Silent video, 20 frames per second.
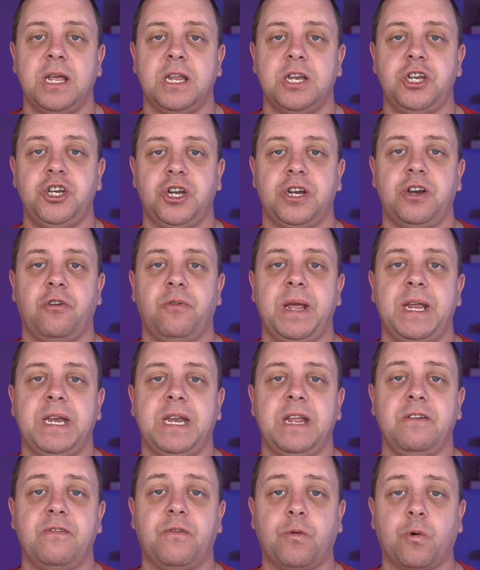
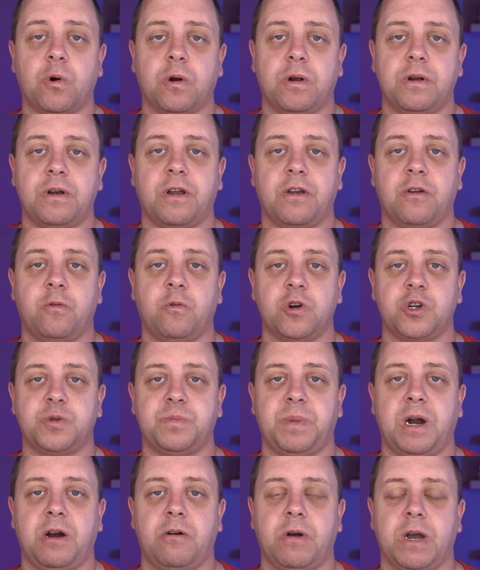generating 400
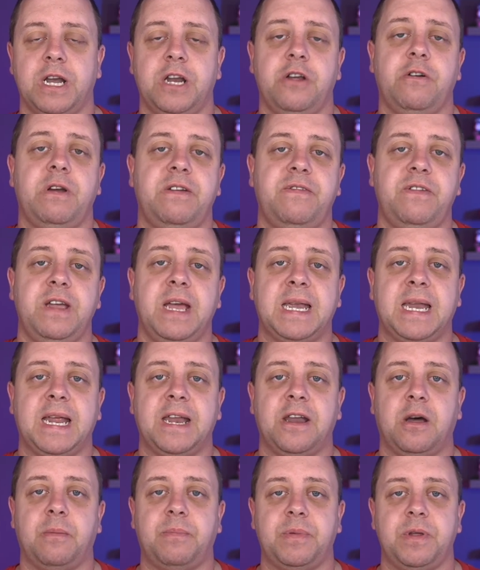horsepower. Now if you add
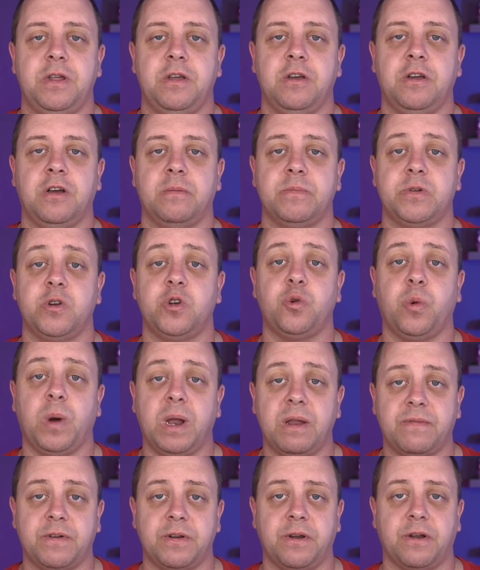that up, you come to
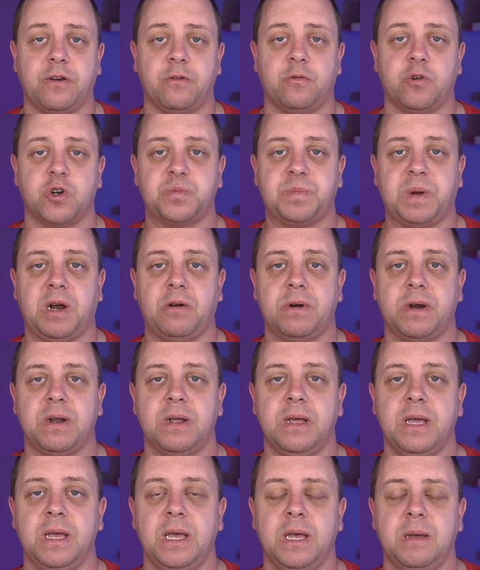1200 horsepower,
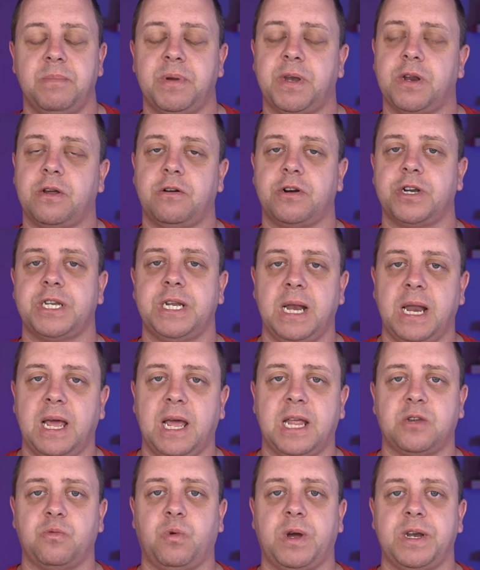but the car still
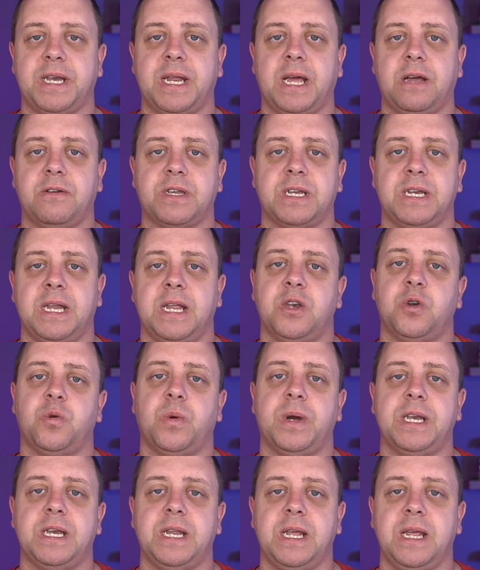has
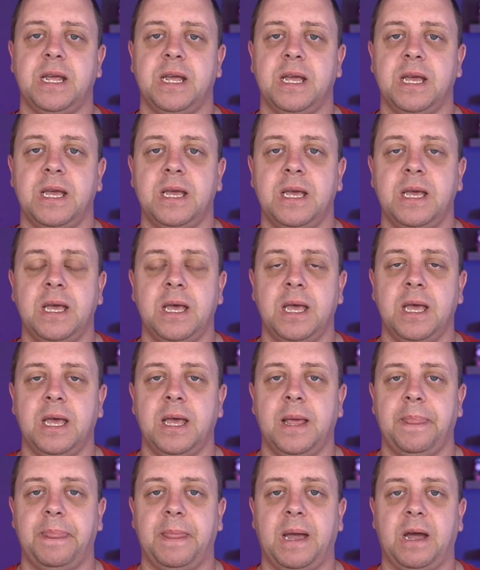1020.
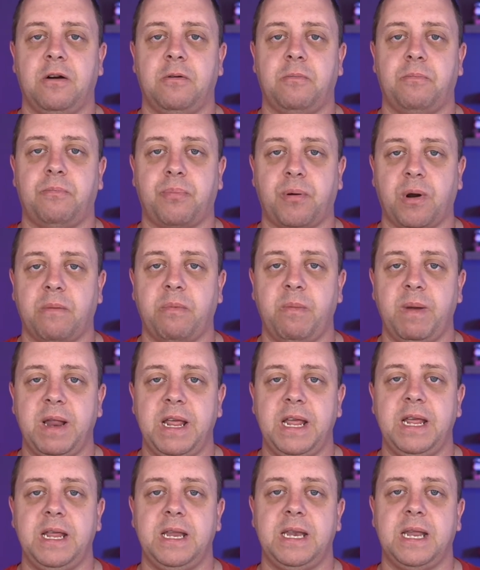Now
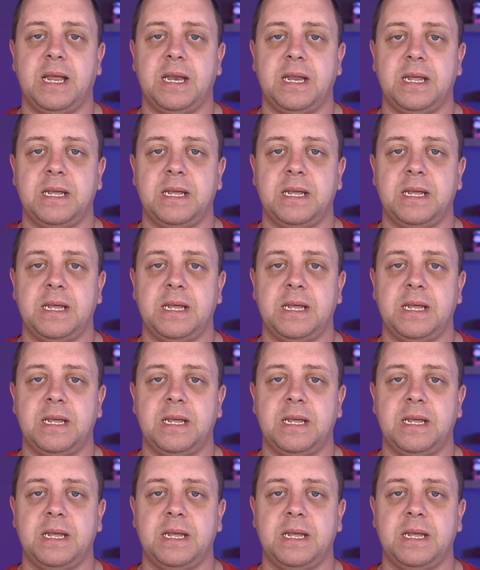probably there